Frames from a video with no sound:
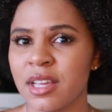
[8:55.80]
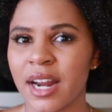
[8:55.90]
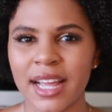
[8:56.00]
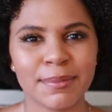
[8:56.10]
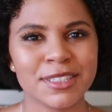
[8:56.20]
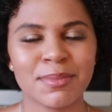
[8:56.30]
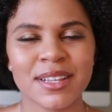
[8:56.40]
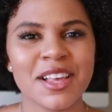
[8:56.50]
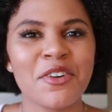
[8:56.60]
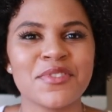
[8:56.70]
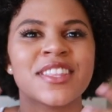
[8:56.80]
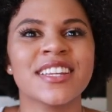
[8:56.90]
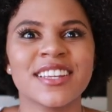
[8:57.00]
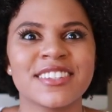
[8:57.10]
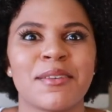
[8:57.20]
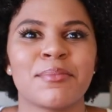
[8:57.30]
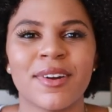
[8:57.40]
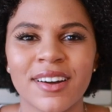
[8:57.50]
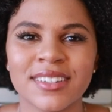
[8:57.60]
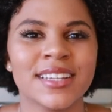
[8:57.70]
And I kept it to myself, and then he ends up
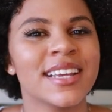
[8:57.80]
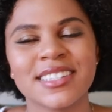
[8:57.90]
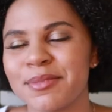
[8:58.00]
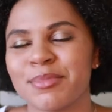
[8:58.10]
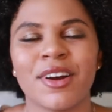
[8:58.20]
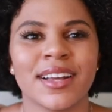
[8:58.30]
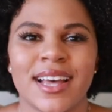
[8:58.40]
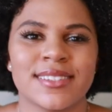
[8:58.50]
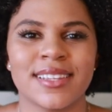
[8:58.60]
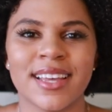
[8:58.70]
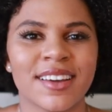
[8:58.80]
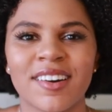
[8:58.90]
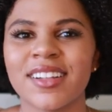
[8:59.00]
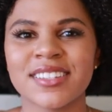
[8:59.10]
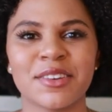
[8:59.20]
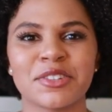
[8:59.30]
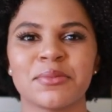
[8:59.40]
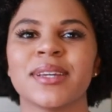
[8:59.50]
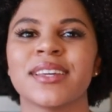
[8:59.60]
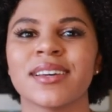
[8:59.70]
broad, he ends up broadcasting it on all his social
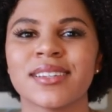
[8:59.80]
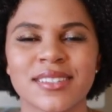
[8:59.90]
media.